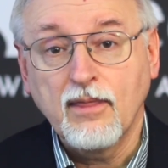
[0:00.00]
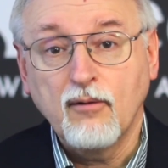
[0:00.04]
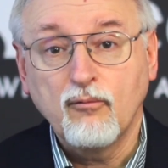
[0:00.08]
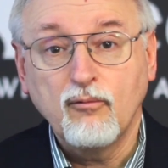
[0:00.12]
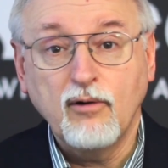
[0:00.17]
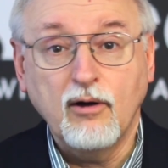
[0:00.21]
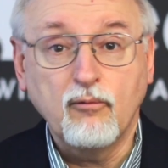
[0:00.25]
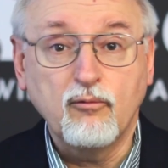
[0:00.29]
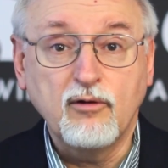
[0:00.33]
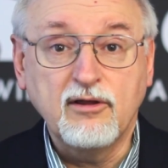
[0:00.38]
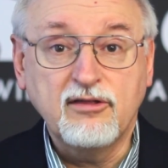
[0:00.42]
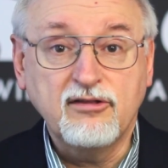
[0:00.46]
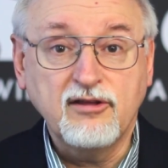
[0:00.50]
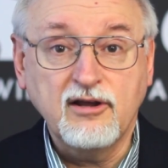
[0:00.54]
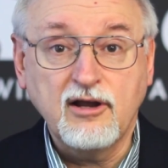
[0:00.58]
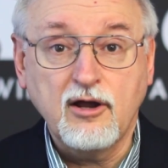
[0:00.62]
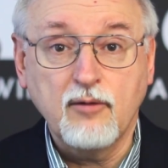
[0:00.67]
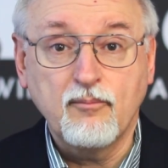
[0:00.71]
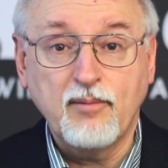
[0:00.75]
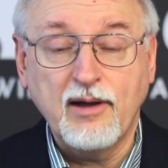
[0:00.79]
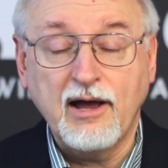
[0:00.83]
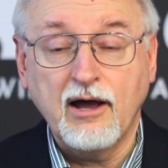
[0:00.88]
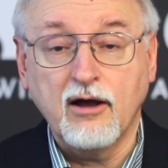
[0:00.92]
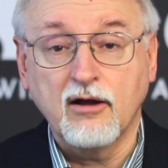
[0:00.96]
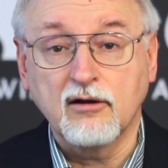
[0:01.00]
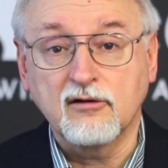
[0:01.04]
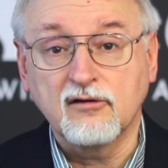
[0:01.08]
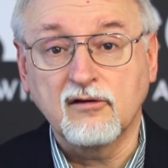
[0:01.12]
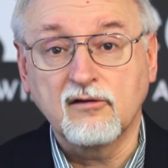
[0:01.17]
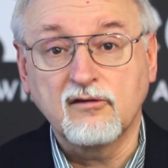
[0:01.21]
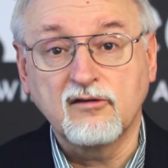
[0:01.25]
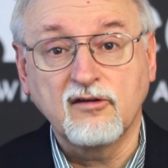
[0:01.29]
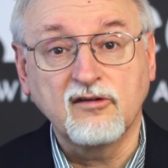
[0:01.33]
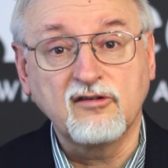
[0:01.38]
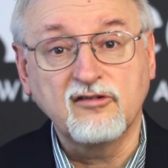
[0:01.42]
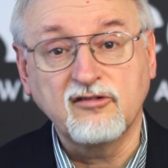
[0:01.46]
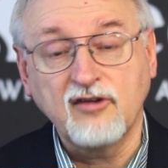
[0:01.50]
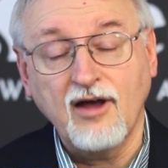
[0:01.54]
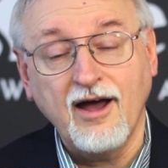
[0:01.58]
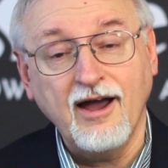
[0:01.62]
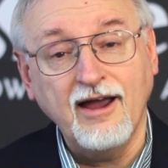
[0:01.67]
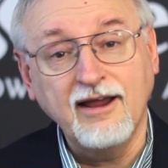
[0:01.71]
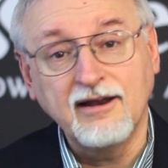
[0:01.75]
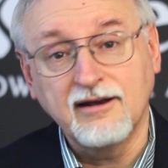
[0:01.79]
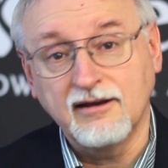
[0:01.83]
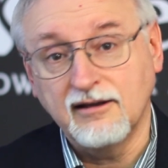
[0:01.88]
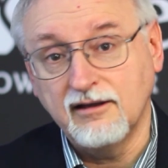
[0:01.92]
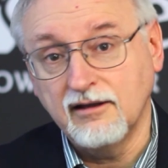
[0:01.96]
When we think about
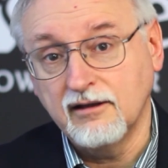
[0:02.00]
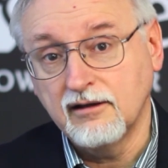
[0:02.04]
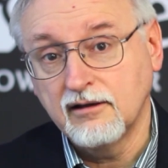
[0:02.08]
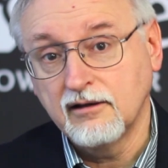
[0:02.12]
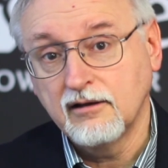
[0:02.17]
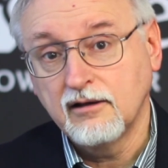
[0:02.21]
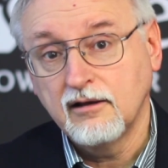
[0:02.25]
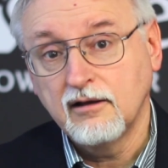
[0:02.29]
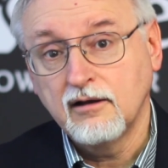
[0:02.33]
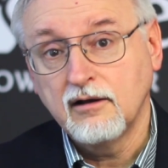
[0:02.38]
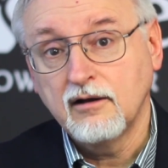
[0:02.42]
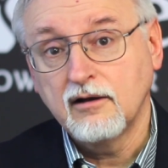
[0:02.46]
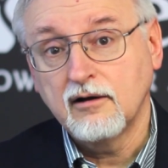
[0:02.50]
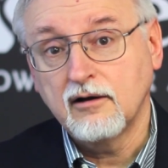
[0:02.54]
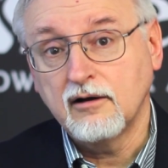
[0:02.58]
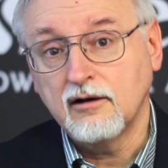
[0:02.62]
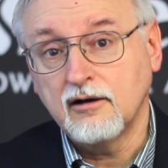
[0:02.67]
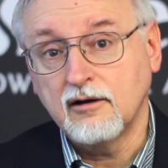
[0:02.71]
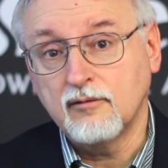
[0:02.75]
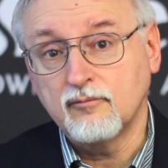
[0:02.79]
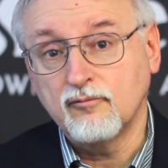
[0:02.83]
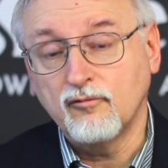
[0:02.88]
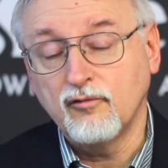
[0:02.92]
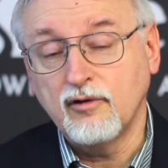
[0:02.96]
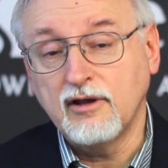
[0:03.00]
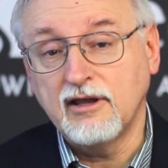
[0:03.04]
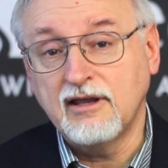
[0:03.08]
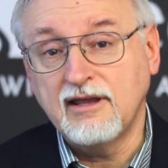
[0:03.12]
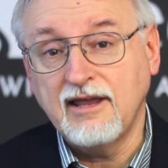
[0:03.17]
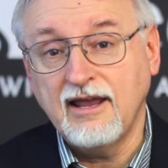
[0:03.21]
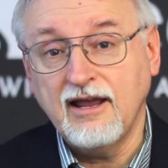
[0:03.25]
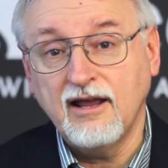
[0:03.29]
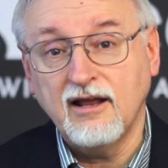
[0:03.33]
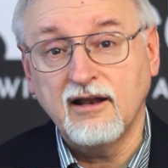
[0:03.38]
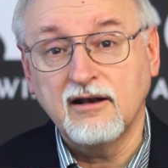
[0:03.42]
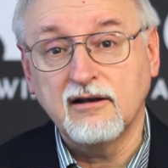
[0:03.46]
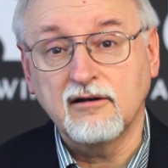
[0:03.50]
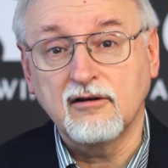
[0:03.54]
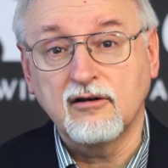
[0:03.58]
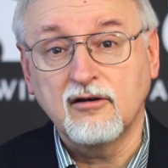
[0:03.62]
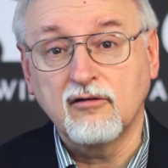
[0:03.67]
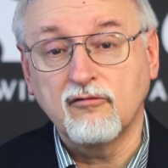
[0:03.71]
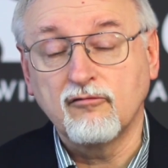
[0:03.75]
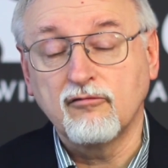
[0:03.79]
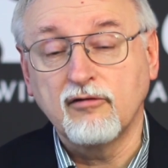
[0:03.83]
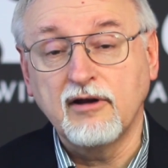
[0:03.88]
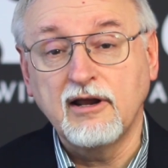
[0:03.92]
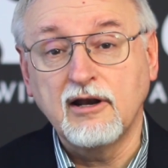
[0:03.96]
society, we can't
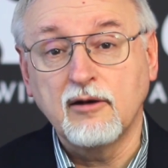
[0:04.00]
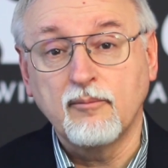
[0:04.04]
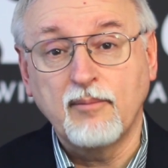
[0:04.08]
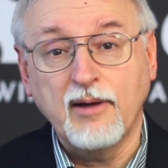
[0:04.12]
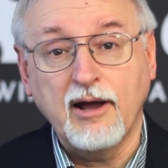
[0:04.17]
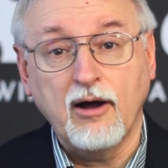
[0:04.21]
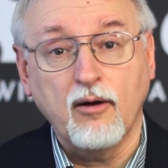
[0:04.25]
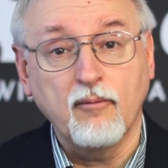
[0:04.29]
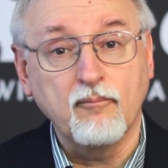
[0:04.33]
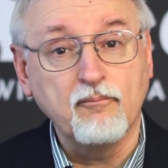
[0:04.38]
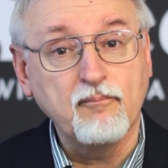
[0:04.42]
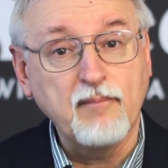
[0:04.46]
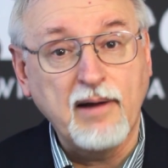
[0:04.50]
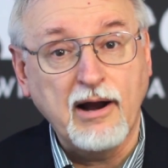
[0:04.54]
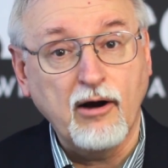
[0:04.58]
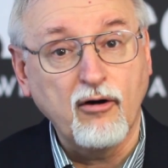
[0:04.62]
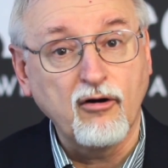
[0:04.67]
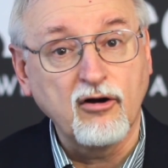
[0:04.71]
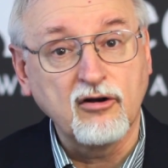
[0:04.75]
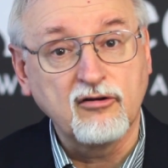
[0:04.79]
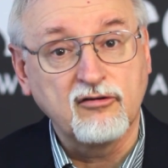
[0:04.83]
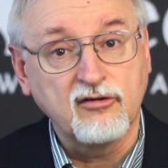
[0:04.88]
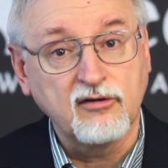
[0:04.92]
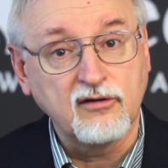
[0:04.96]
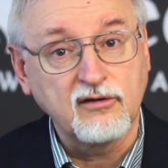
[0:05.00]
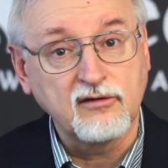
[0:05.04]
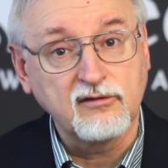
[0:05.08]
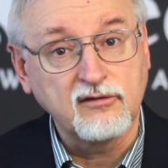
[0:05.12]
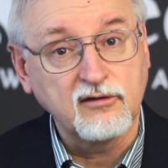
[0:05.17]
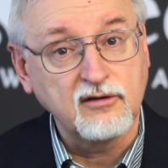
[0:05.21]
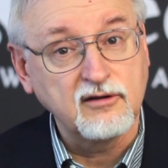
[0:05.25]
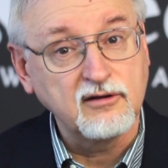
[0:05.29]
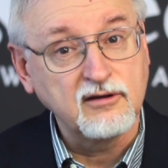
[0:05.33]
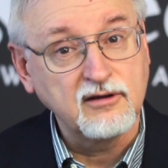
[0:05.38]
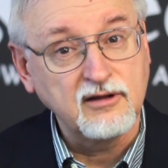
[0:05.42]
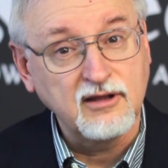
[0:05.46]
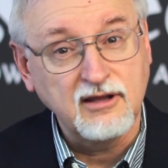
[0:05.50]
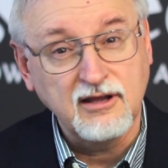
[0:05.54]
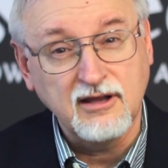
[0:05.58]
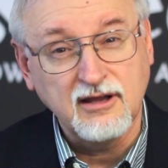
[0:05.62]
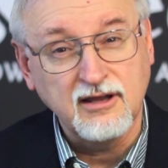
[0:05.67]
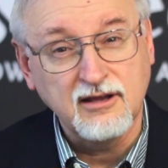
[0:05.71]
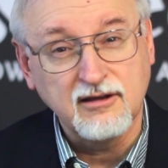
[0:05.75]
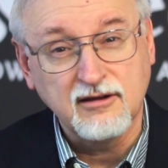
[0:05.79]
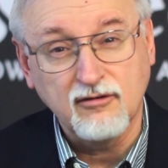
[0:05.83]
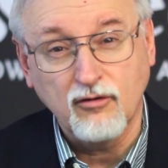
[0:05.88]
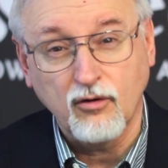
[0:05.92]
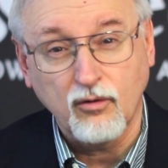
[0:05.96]
read about marriages in
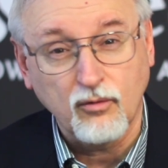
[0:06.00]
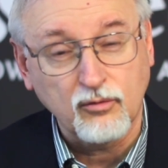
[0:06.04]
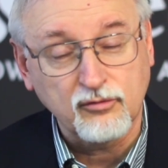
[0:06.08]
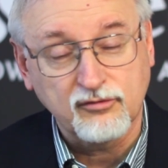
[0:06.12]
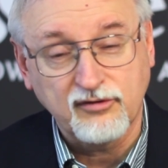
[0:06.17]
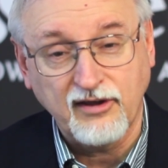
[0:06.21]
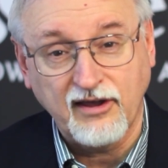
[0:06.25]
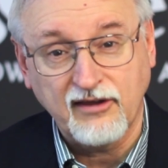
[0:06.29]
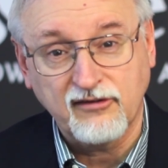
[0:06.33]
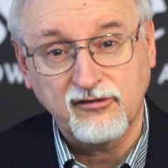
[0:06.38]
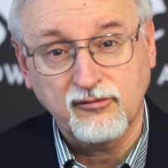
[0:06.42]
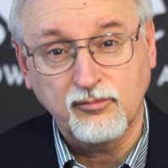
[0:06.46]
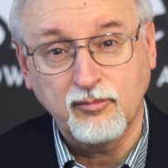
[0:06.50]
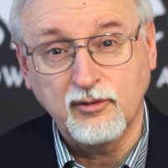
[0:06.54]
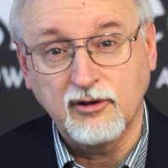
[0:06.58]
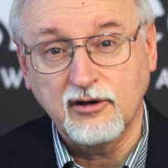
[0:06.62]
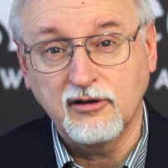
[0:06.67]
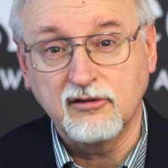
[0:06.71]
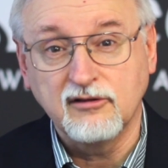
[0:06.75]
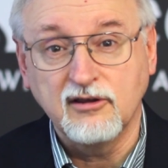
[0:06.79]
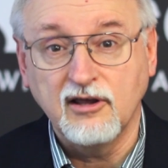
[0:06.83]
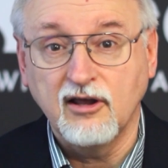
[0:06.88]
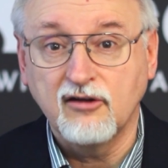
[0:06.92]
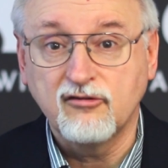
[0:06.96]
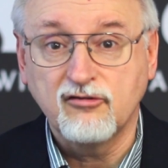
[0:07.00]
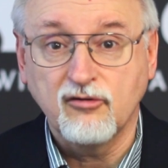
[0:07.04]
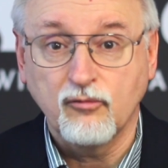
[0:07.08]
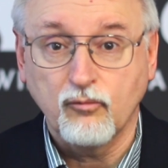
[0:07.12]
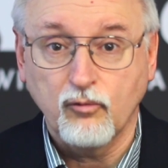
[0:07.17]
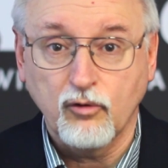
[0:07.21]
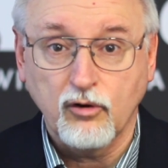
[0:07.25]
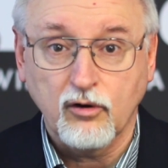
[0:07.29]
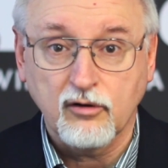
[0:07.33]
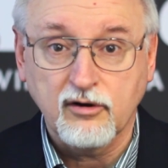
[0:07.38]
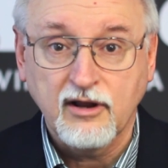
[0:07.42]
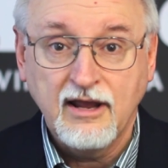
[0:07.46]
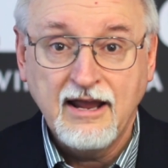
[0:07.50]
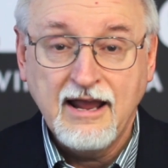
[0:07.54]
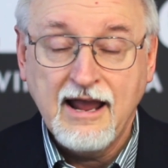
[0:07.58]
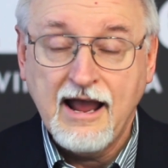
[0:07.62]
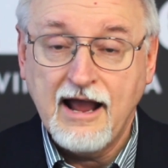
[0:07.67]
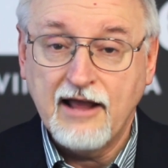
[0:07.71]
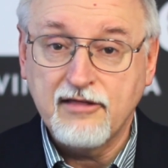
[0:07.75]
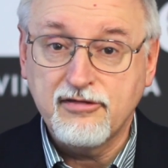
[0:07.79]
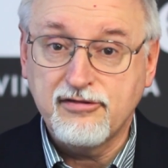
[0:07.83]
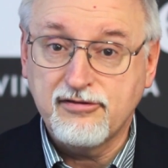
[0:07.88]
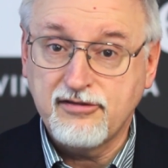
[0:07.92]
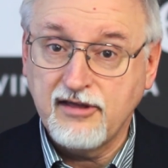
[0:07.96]
the Old Testament in the ancient world
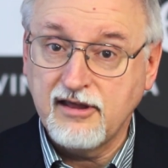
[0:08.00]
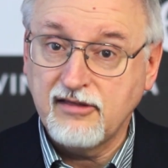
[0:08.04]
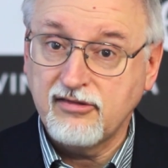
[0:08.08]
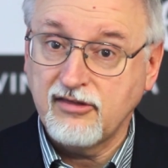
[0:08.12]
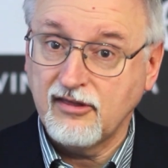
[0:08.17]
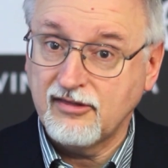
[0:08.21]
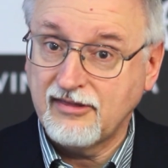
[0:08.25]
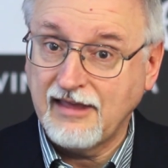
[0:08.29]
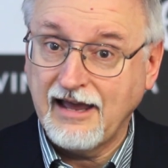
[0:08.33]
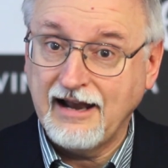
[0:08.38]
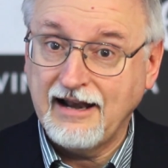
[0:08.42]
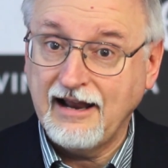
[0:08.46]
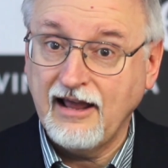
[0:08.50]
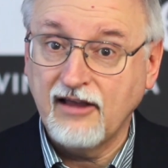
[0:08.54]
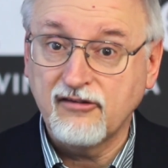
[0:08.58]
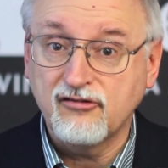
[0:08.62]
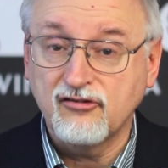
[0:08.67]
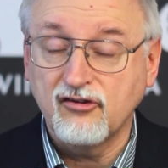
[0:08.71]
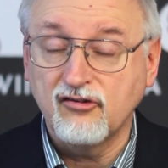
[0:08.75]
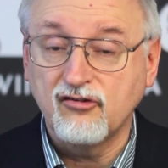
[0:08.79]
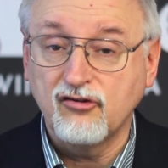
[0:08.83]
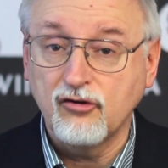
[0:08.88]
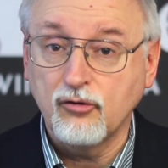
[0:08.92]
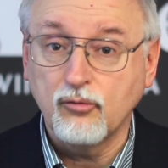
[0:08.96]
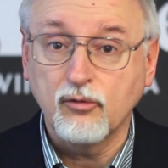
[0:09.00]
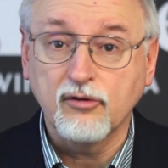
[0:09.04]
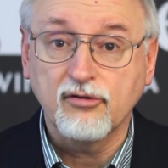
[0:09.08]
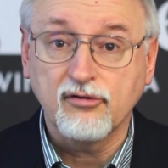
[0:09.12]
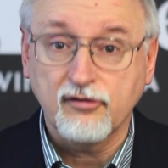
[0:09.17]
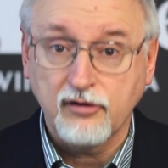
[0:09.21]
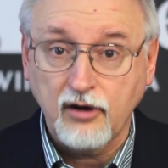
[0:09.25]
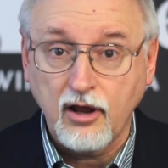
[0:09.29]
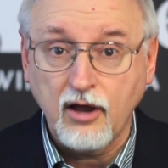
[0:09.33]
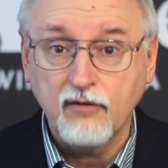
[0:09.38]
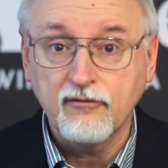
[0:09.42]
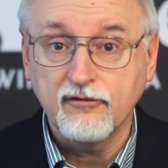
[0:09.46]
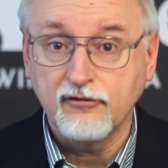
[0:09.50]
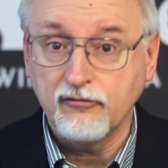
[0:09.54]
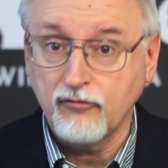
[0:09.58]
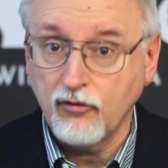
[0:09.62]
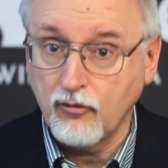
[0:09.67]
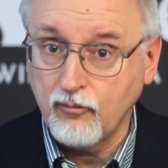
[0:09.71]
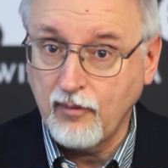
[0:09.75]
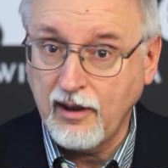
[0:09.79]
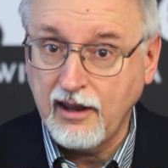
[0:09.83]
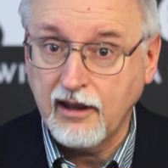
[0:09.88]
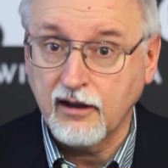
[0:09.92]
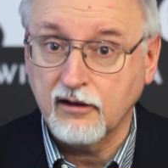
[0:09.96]
and think that that has to do with love and
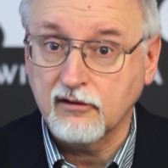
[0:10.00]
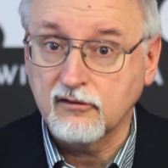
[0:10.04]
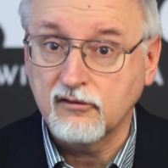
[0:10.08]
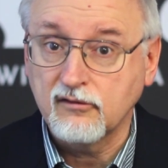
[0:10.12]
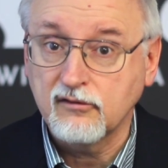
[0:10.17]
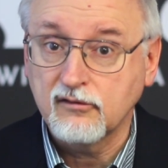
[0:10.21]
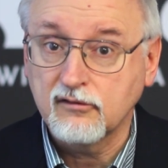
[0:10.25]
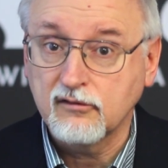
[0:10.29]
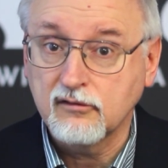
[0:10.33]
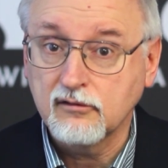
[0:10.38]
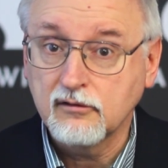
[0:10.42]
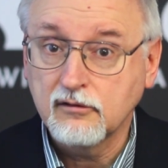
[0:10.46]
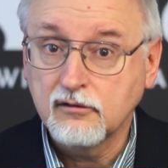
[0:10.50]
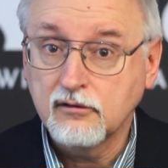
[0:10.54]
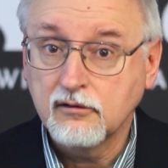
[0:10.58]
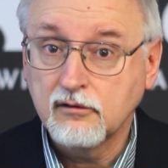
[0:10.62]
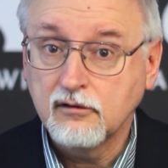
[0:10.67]
romance.